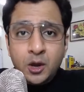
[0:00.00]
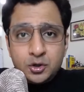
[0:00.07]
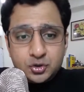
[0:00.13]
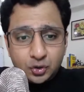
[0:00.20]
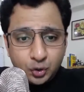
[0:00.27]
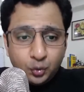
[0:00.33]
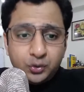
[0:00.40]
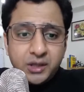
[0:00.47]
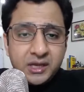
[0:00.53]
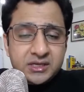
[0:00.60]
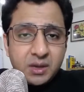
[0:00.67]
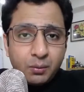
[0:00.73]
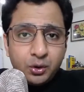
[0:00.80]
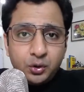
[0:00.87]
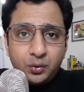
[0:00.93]
So two things
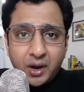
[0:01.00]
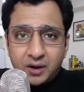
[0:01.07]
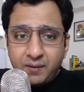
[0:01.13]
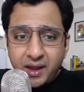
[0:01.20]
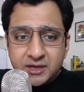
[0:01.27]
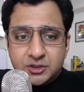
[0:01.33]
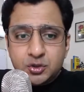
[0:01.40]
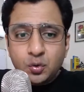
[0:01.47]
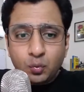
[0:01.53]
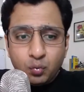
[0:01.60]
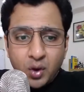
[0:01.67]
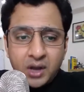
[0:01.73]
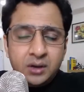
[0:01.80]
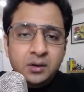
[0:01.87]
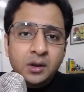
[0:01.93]
I want to advise you:
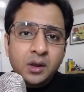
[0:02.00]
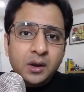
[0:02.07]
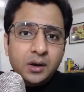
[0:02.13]
one,